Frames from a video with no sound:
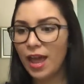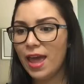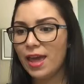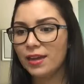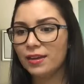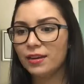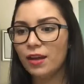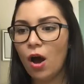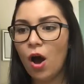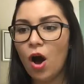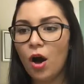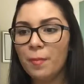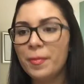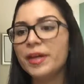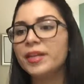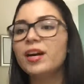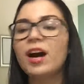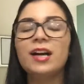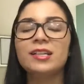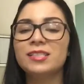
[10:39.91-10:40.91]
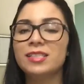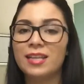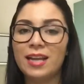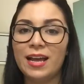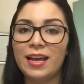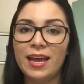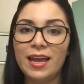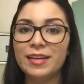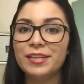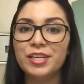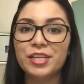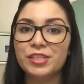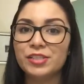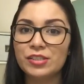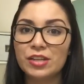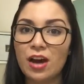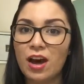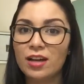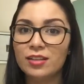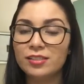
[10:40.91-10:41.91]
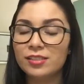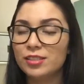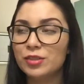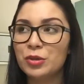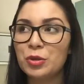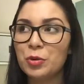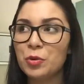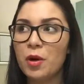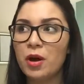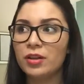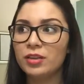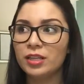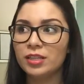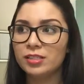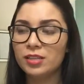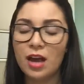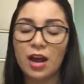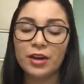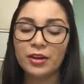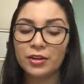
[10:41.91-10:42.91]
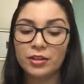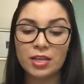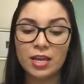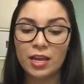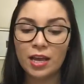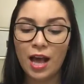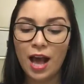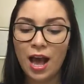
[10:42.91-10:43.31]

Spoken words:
and oh my god, did I hate his guts throughout the entire thing.